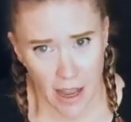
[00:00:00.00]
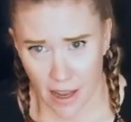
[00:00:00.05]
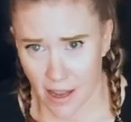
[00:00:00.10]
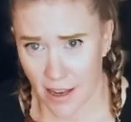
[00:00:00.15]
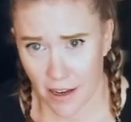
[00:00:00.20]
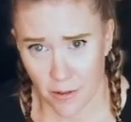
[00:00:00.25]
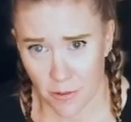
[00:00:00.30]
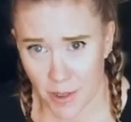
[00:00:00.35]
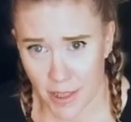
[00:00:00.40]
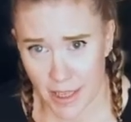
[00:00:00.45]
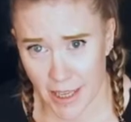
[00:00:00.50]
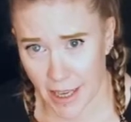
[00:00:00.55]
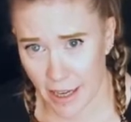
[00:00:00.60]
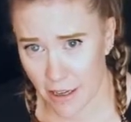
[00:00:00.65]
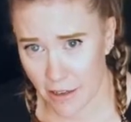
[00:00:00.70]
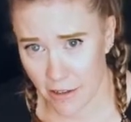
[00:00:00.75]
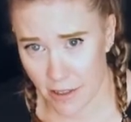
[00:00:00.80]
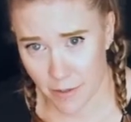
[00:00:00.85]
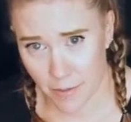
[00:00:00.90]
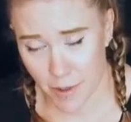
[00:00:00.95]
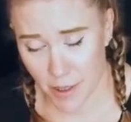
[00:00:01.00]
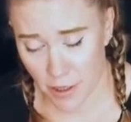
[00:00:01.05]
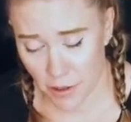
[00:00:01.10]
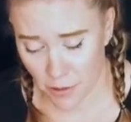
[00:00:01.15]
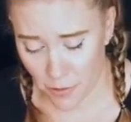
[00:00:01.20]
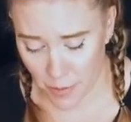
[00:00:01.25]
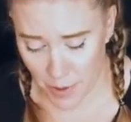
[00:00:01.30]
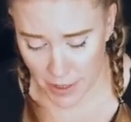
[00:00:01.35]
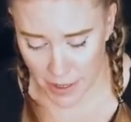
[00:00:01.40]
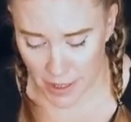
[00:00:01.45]
I don't really care, something you
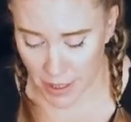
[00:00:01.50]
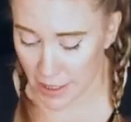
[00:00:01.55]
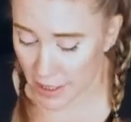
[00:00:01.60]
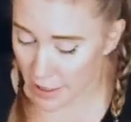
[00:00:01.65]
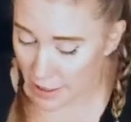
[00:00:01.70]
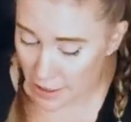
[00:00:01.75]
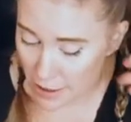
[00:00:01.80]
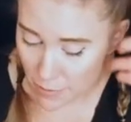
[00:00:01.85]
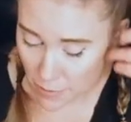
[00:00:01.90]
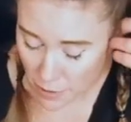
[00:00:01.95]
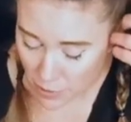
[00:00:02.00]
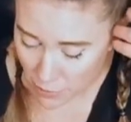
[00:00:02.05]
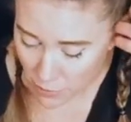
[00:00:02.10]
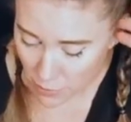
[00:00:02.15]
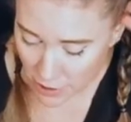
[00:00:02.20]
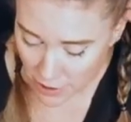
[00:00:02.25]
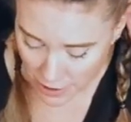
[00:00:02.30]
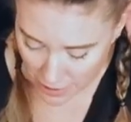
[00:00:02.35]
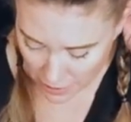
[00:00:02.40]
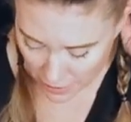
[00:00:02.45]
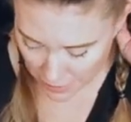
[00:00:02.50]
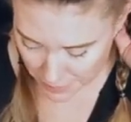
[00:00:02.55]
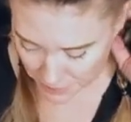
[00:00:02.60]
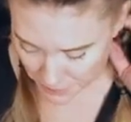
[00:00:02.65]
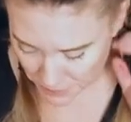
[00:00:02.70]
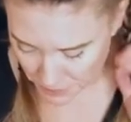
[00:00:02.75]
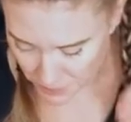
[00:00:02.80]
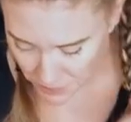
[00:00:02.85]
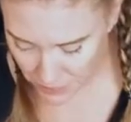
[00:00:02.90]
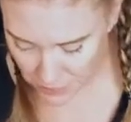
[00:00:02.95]
don't mind getting a little bit of oil
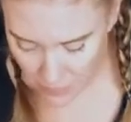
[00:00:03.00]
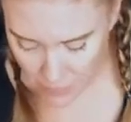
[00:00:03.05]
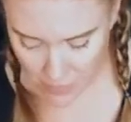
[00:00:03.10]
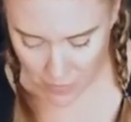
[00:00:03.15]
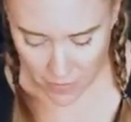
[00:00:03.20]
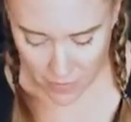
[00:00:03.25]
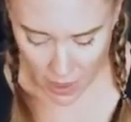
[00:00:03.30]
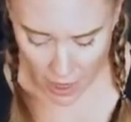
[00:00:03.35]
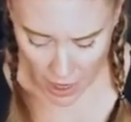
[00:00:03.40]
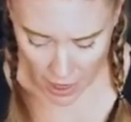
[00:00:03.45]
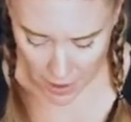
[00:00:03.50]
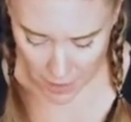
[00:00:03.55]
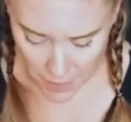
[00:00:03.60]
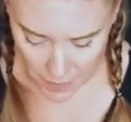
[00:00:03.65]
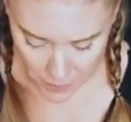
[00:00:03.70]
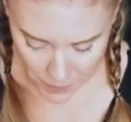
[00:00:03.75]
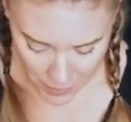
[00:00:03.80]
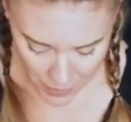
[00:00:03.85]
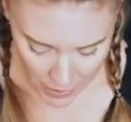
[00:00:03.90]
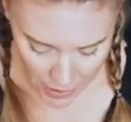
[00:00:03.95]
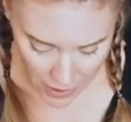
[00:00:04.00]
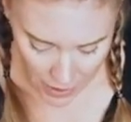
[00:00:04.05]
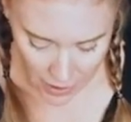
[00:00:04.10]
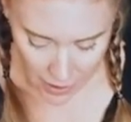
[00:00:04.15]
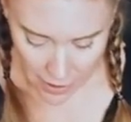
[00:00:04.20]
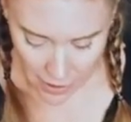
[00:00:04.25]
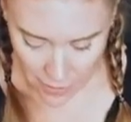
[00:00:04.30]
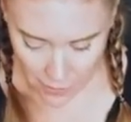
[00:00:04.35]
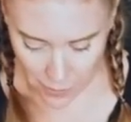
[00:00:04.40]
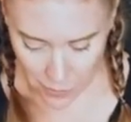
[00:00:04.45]
on.
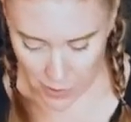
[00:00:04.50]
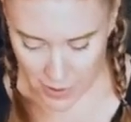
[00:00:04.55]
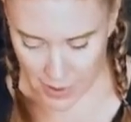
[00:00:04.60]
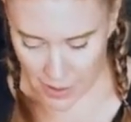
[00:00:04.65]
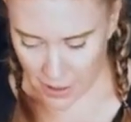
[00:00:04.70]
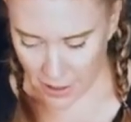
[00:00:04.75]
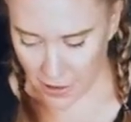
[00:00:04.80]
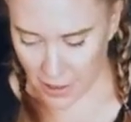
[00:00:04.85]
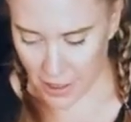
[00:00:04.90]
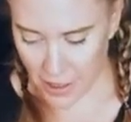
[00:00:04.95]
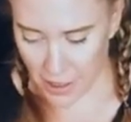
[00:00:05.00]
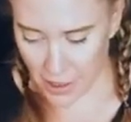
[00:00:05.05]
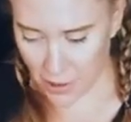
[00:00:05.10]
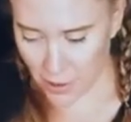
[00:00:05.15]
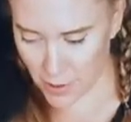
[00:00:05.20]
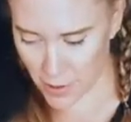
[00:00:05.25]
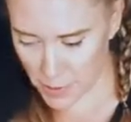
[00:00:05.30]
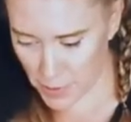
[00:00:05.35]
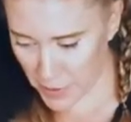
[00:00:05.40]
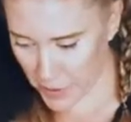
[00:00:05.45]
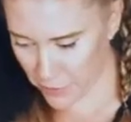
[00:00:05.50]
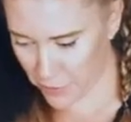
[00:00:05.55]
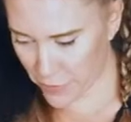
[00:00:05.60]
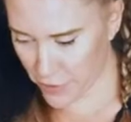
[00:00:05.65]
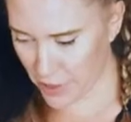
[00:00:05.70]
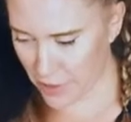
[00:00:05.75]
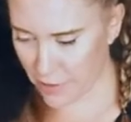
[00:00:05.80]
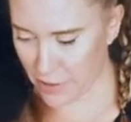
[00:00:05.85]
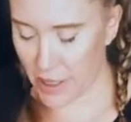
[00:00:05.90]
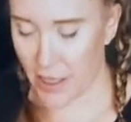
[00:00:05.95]
The first thing you're going to do is pick a
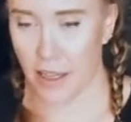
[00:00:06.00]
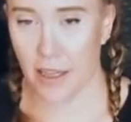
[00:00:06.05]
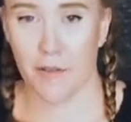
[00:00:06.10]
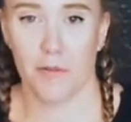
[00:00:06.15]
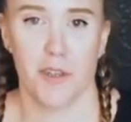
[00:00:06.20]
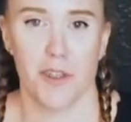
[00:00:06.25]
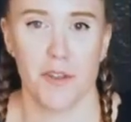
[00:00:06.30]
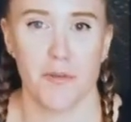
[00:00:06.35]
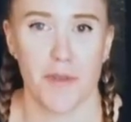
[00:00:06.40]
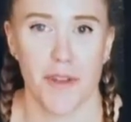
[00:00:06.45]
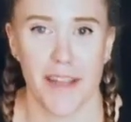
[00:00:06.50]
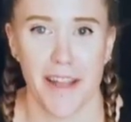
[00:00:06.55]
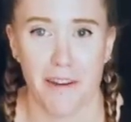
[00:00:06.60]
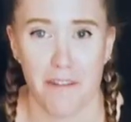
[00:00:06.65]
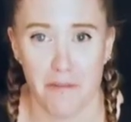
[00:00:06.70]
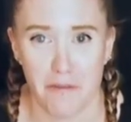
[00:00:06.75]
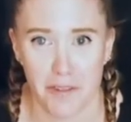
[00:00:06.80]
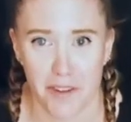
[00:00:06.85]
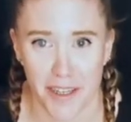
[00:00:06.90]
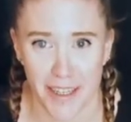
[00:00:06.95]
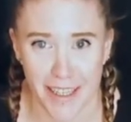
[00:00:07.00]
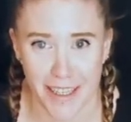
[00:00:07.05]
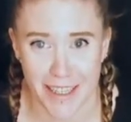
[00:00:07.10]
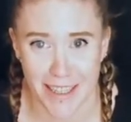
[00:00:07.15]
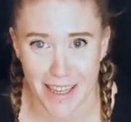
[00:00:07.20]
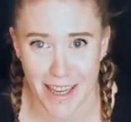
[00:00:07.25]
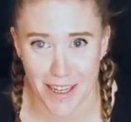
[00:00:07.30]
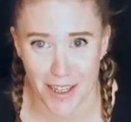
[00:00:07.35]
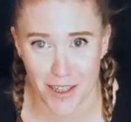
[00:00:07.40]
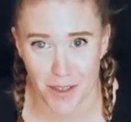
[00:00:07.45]
foot. I'm going to do my left foot because
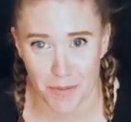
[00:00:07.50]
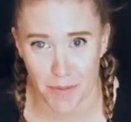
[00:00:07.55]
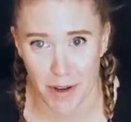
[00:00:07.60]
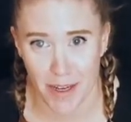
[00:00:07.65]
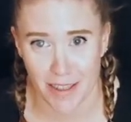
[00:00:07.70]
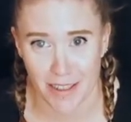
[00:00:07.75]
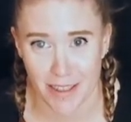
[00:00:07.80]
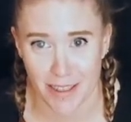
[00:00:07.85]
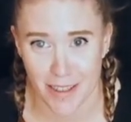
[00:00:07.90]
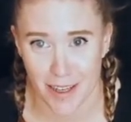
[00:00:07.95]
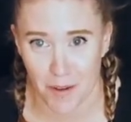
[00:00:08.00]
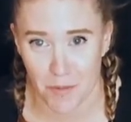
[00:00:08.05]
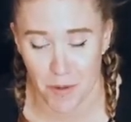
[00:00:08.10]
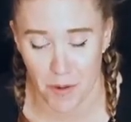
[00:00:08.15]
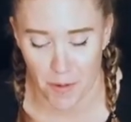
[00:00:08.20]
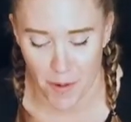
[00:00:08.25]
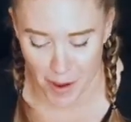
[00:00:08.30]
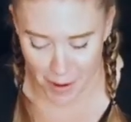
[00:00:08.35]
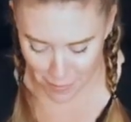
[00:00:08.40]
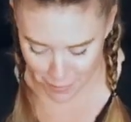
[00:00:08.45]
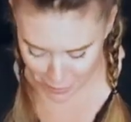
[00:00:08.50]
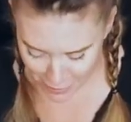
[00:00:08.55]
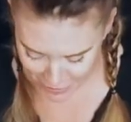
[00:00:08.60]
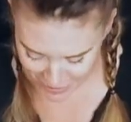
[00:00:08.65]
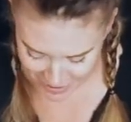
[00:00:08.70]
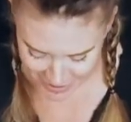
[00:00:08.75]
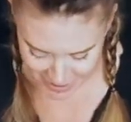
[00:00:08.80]
I just practiced on my right foot.